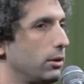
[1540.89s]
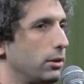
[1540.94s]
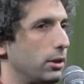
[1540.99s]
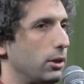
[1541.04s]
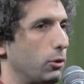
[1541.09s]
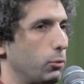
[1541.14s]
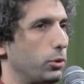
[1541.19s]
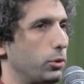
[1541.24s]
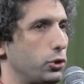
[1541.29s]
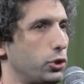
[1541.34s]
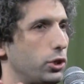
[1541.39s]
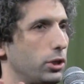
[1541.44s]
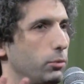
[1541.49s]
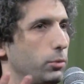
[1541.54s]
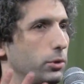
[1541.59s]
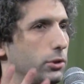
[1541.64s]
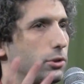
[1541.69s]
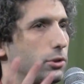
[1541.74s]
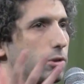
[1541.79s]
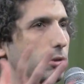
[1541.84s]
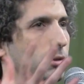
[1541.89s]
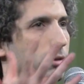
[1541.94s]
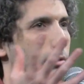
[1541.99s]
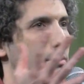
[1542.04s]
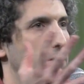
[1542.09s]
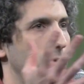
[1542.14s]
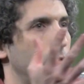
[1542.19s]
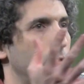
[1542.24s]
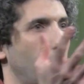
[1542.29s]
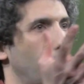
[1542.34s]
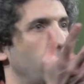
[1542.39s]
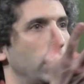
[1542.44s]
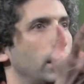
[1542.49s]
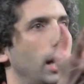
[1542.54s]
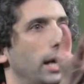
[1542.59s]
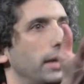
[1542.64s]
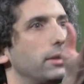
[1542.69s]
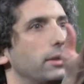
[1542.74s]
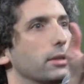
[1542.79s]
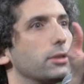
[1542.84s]
when she was going
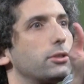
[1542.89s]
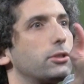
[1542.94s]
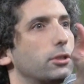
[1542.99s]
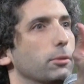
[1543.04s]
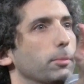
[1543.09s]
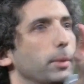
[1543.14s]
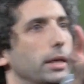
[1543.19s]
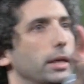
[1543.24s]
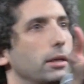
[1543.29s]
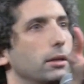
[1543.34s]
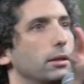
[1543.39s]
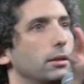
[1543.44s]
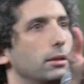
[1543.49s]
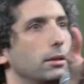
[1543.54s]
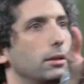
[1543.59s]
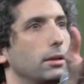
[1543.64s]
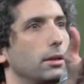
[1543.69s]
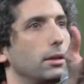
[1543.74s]
like this to me,